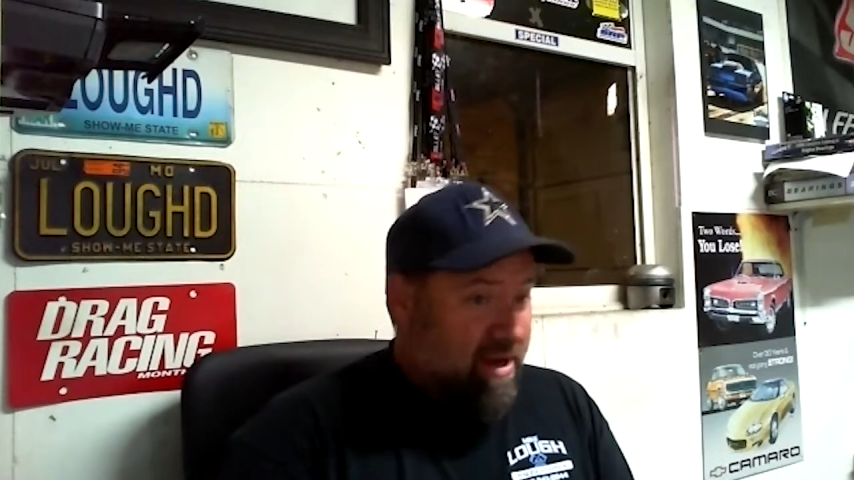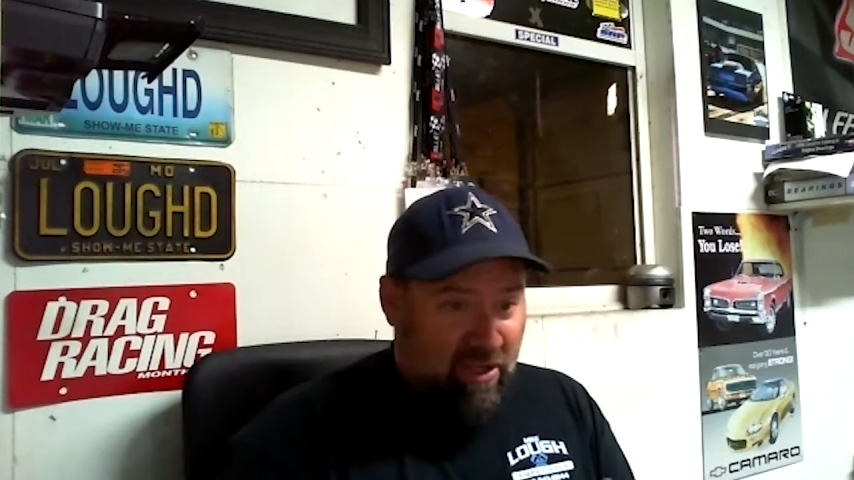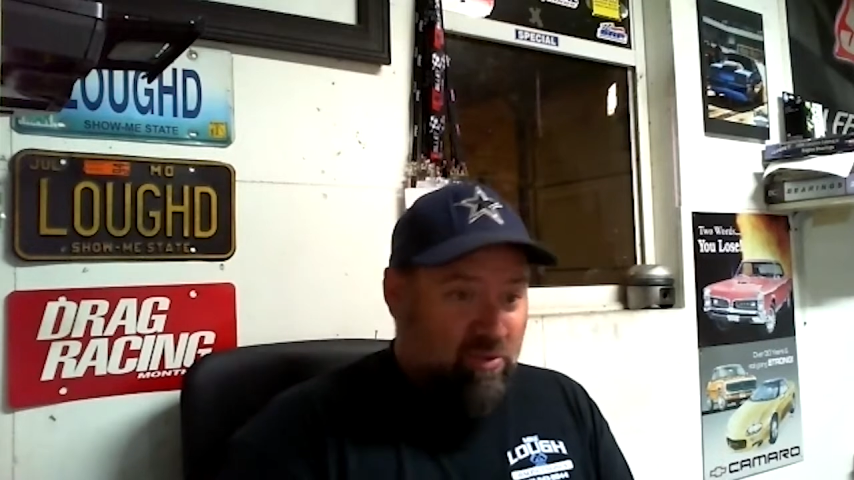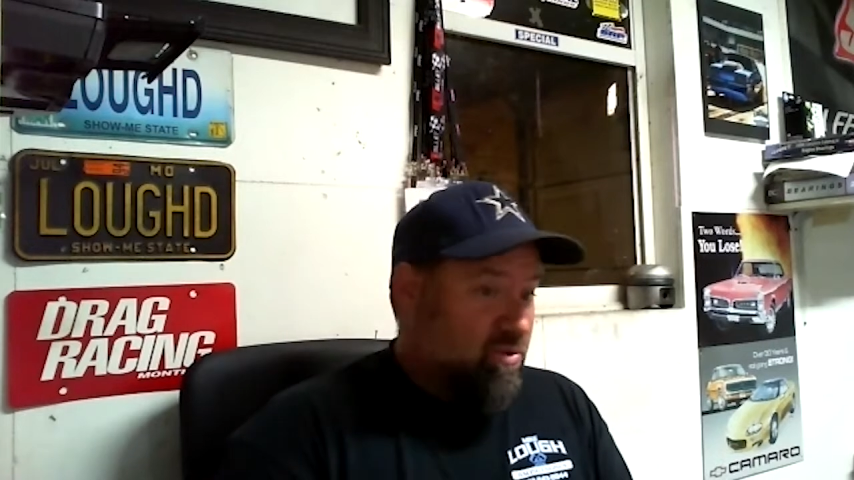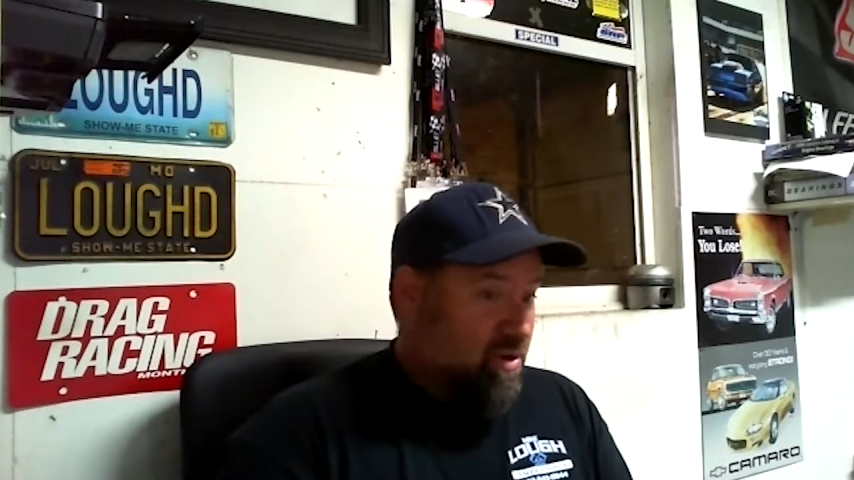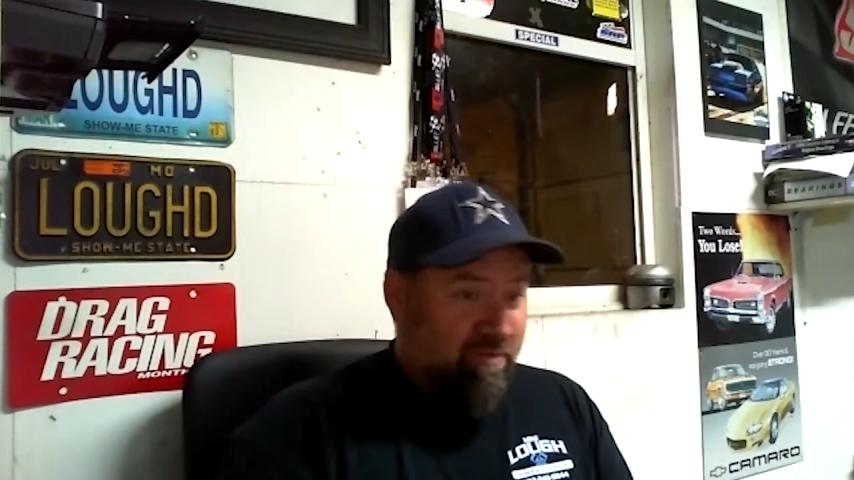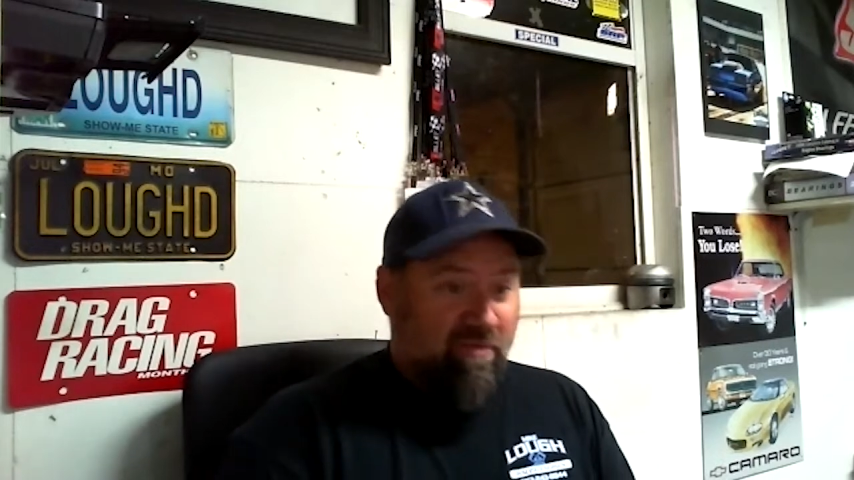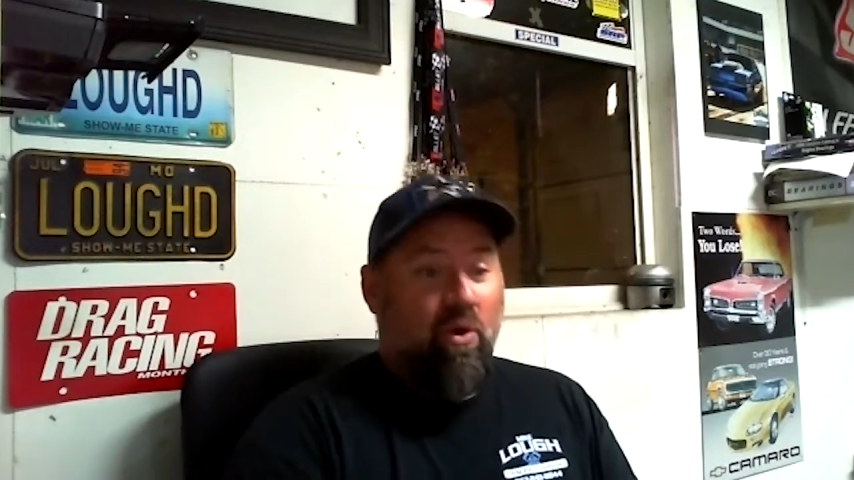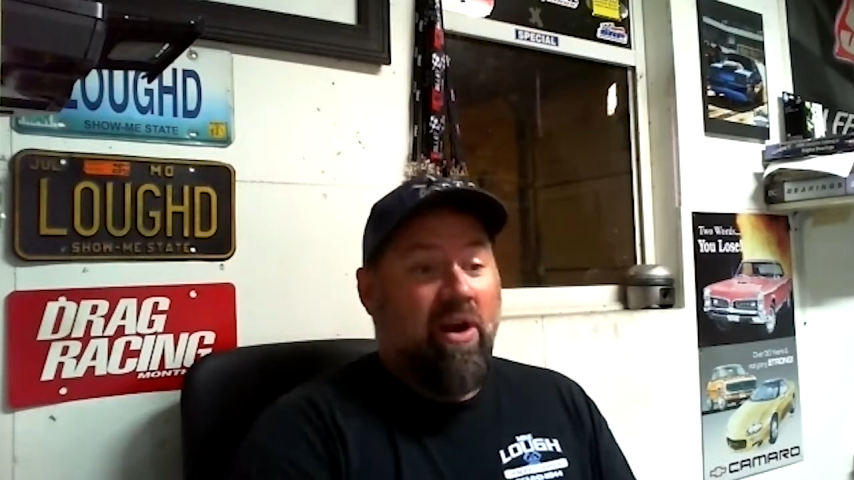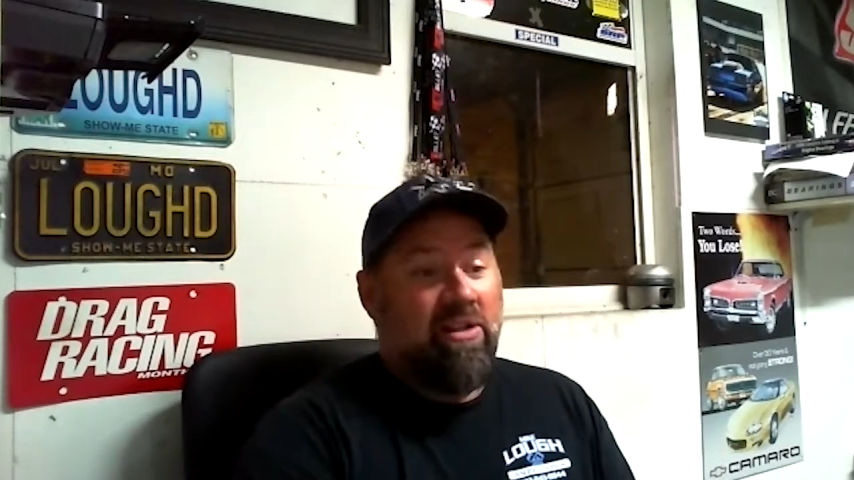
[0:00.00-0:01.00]
else was running
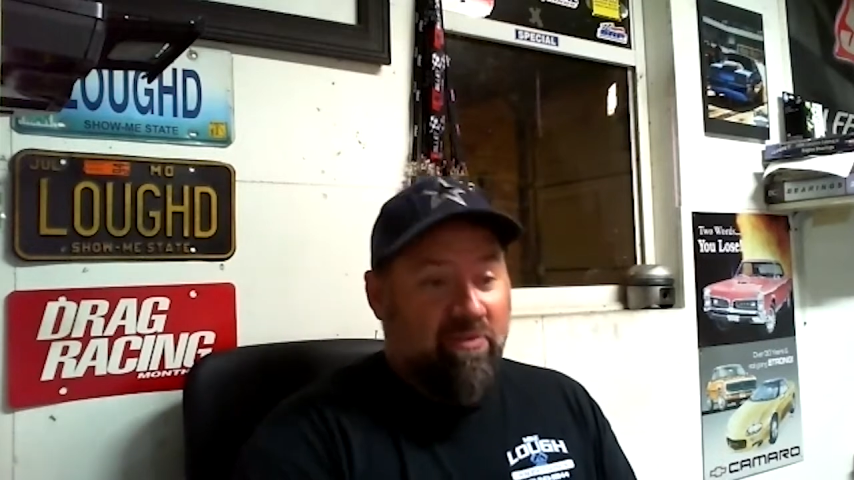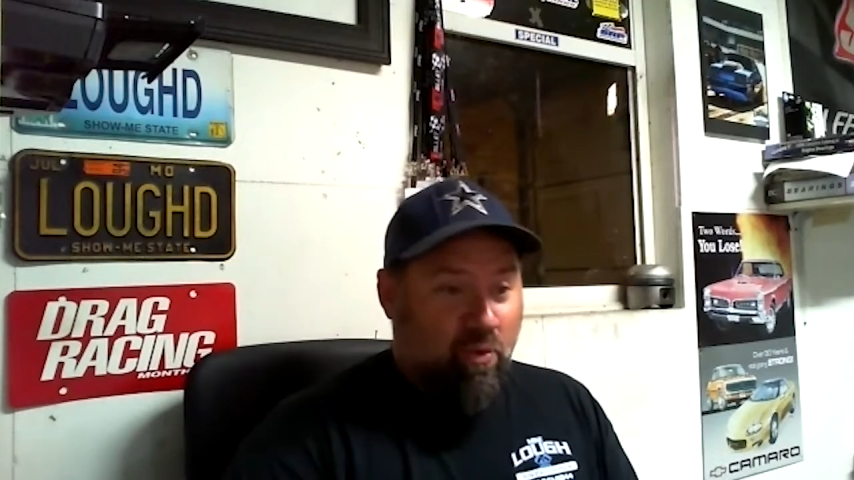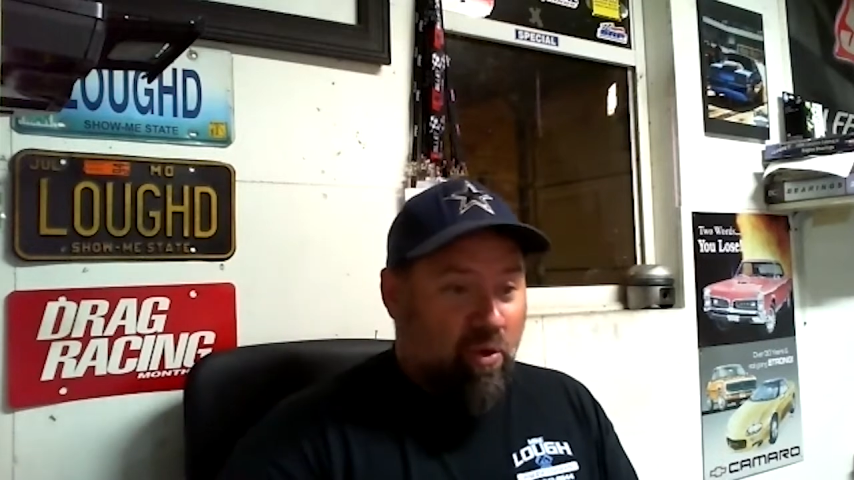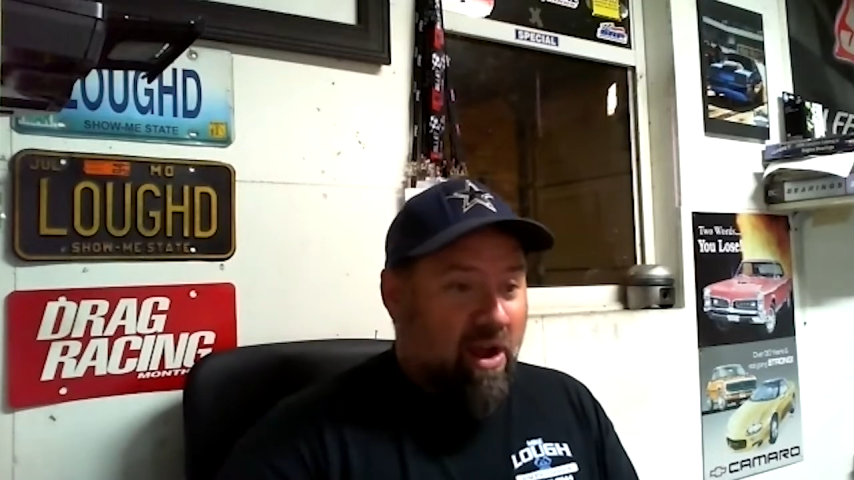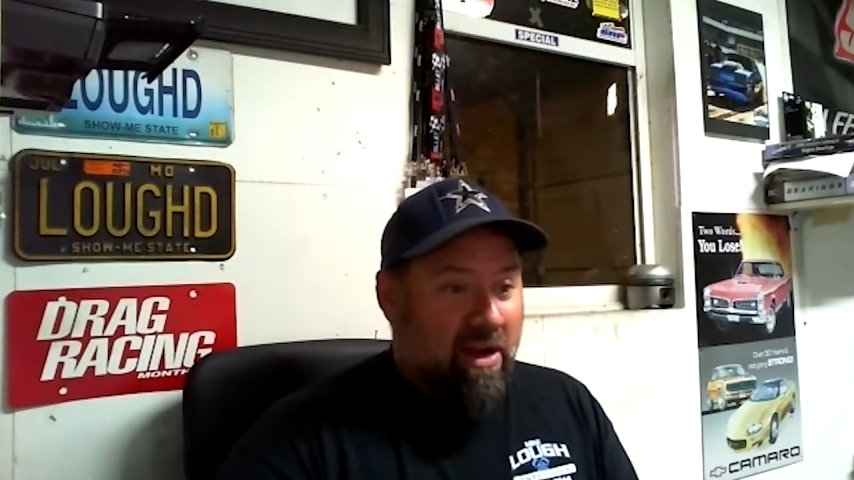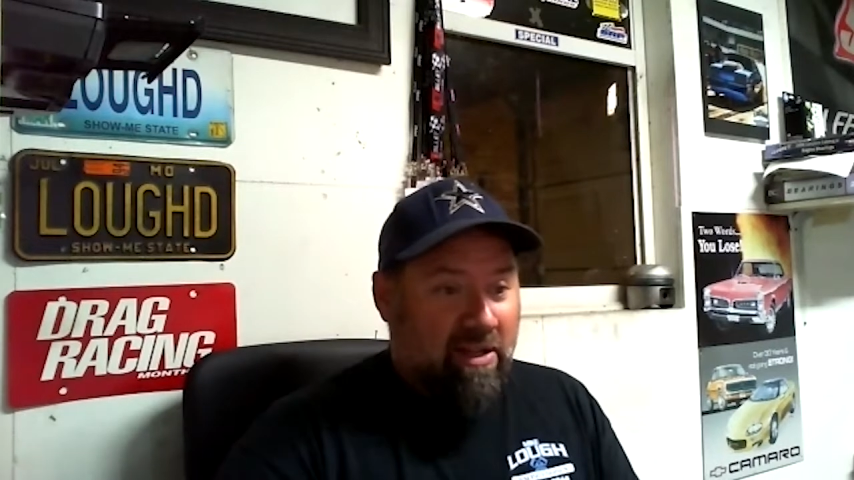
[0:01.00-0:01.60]
480s and 490s.